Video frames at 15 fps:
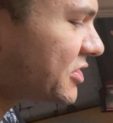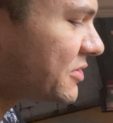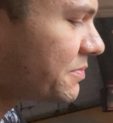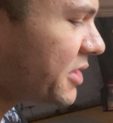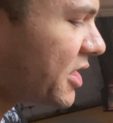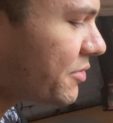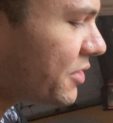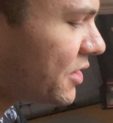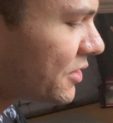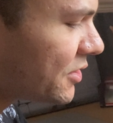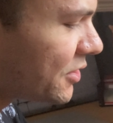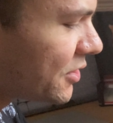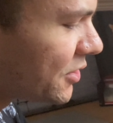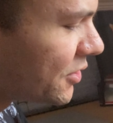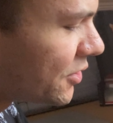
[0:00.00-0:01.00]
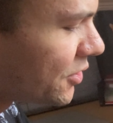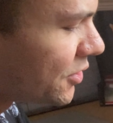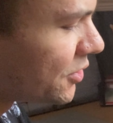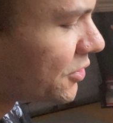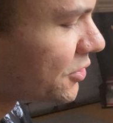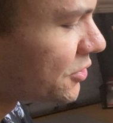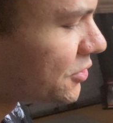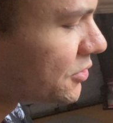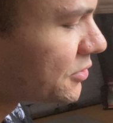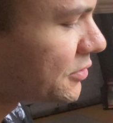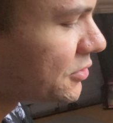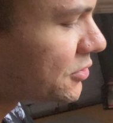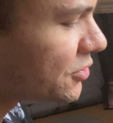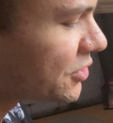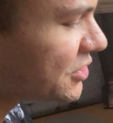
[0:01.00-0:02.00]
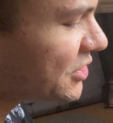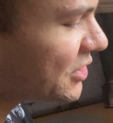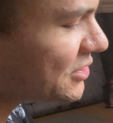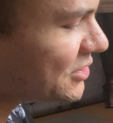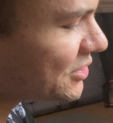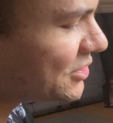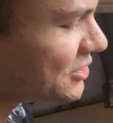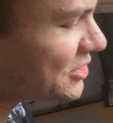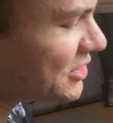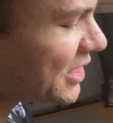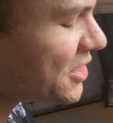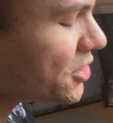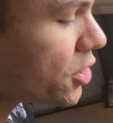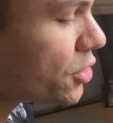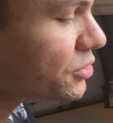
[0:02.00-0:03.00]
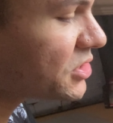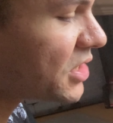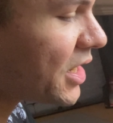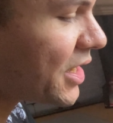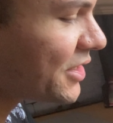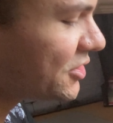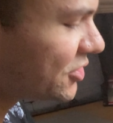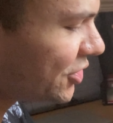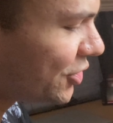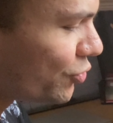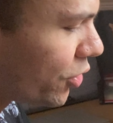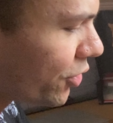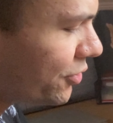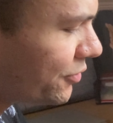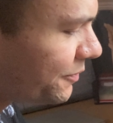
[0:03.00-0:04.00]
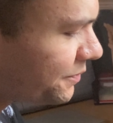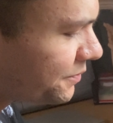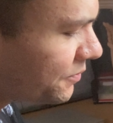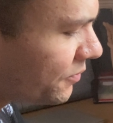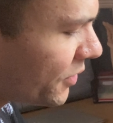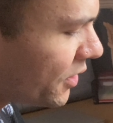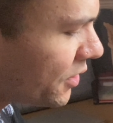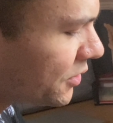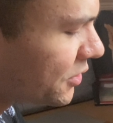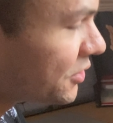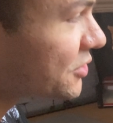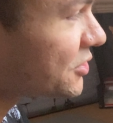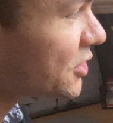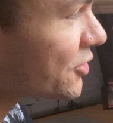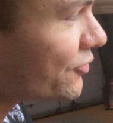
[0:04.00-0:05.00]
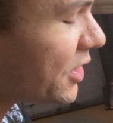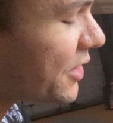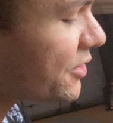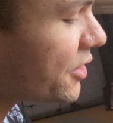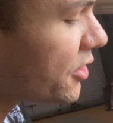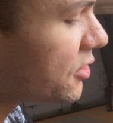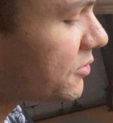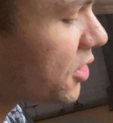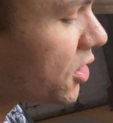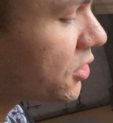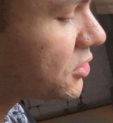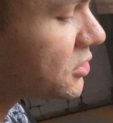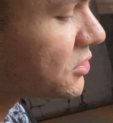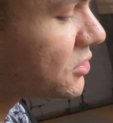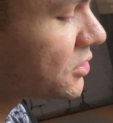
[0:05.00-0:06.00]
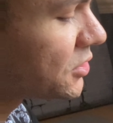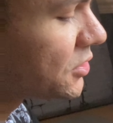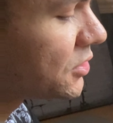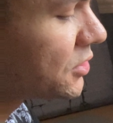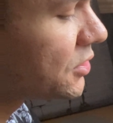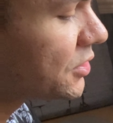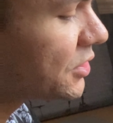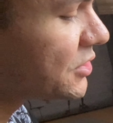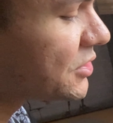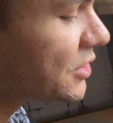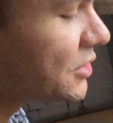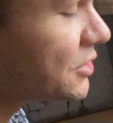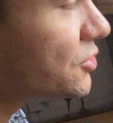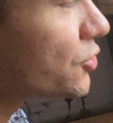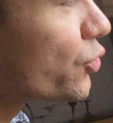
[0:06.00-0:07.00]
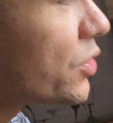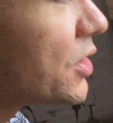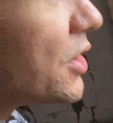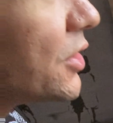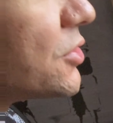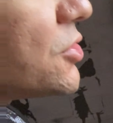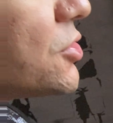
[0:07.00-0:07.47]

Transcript: baby. So this is the Zanco Tiny T1. It says right there in the box, this is the world's